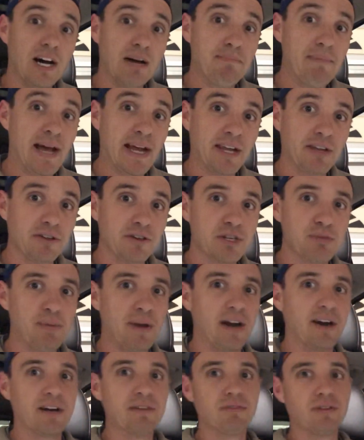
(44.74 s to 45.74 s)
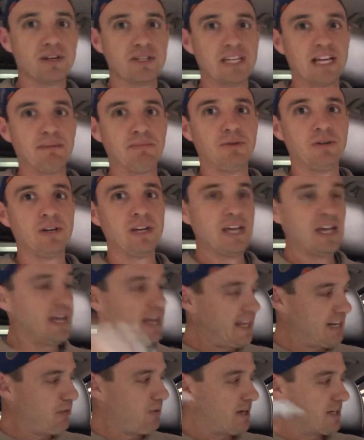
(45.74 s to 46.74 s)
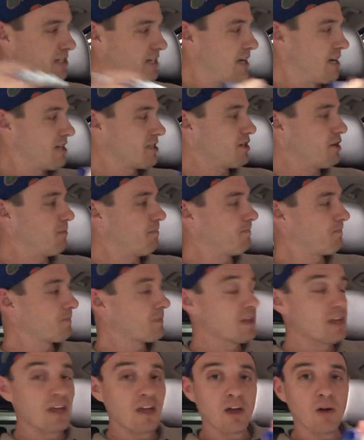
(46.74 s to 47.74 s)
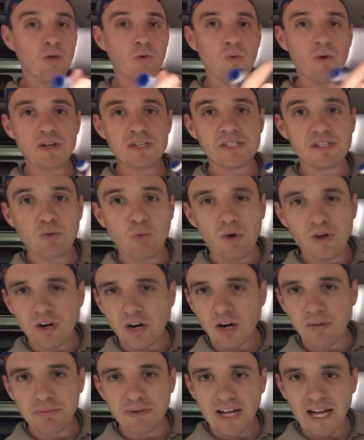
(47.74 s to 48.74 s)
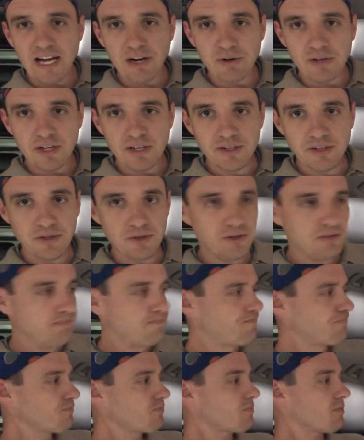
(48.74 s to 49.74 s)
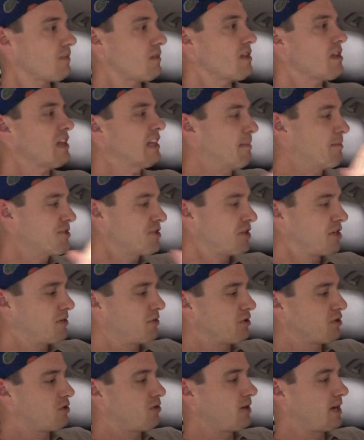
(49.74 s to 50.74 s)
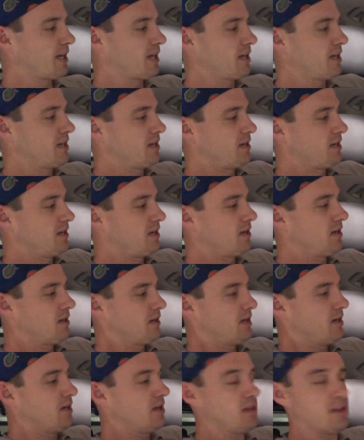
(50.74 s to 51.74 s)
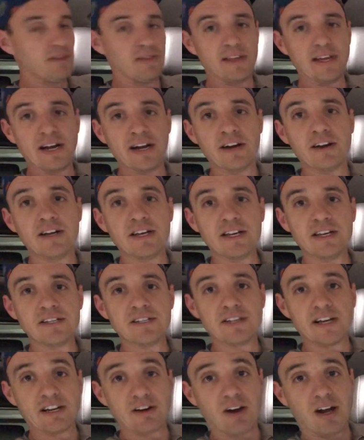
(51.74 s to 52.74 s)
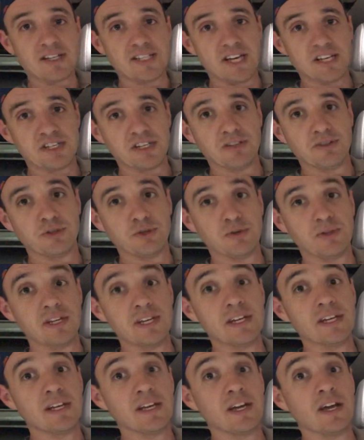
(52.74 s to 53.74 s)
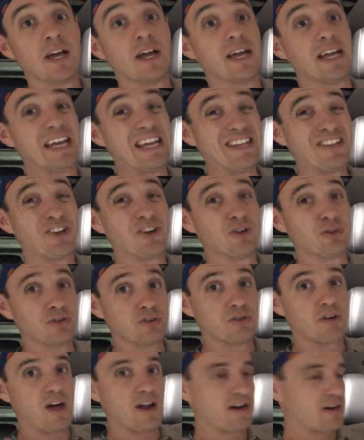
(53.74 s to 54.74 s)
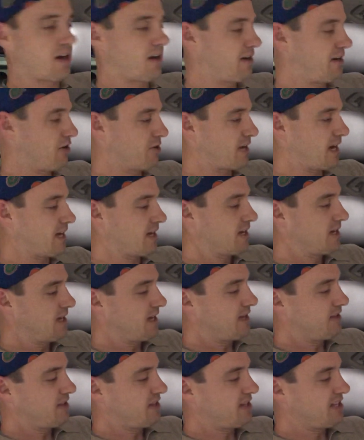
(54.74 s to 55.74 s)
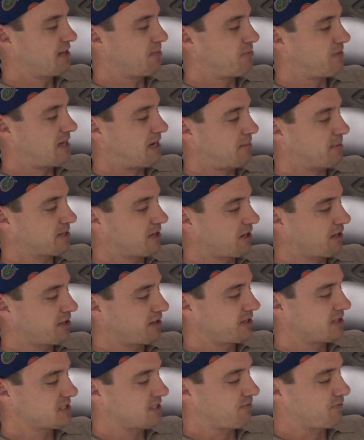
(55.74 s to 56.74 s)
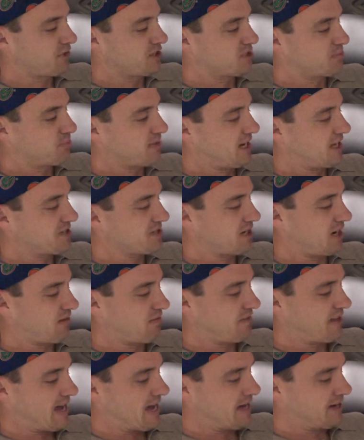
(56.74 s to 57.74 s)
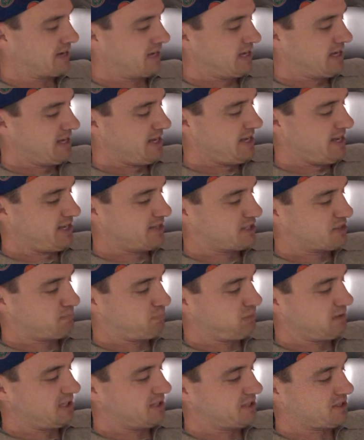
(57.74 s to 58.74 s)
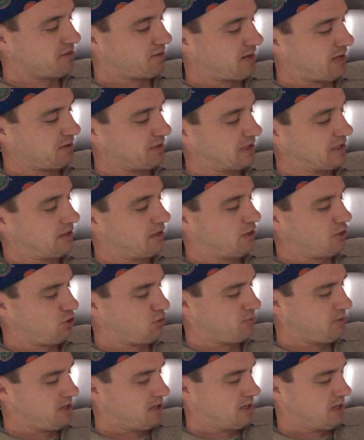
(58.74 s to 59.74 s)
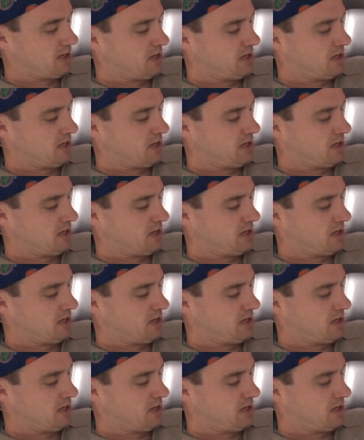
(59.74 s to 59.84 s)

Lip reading: macular sparing, for example. Anyways, so what's the one-armed diarrhea dude? Let me show you real quick. There is a cross section through the internal carotid artery, okay? Then the ophthalmic artery is the first branch off that. It splits around the globe.